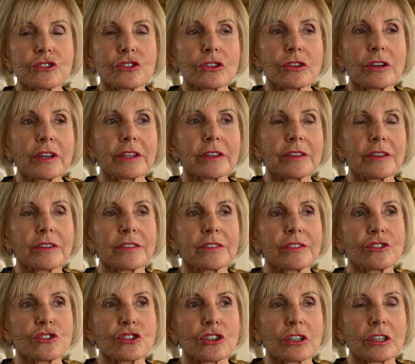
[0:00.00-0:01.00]
During
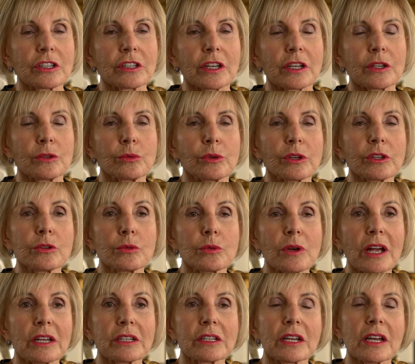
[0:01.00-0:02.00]
this journey with
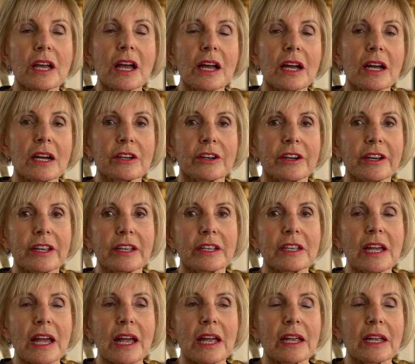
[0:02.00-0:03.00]
Raukatauri
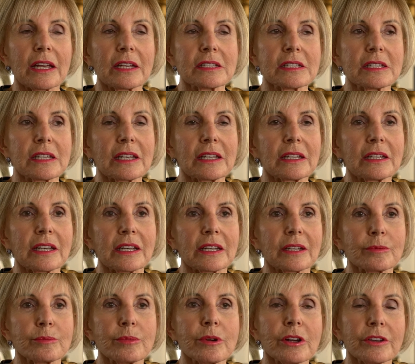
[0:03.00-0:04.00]
and
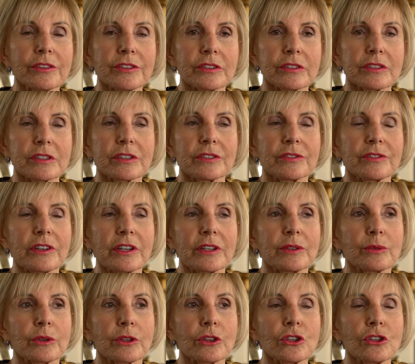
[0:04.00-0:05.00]
dealing positively
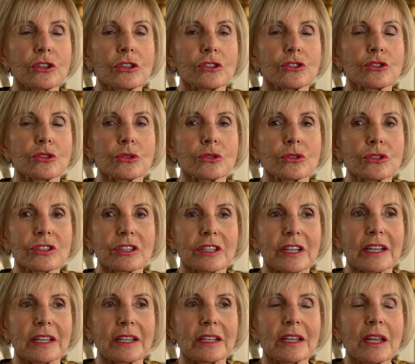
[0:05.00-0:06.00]
with her
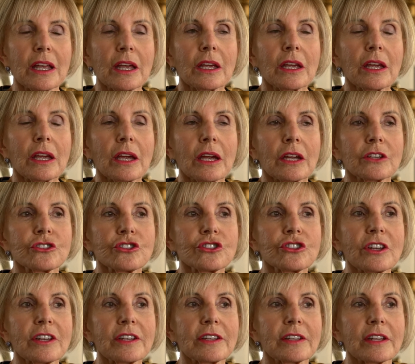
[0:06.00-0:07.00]
daughter,
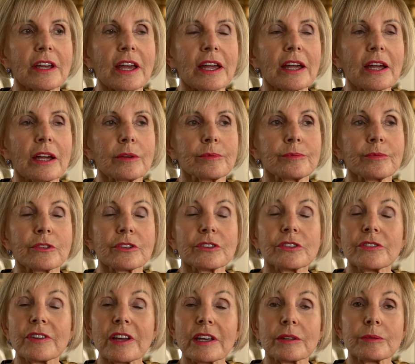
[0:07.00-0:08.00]
she
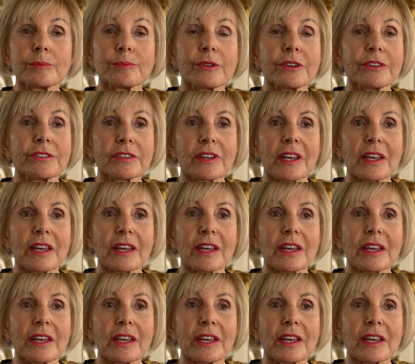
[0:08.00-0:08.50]
developed breast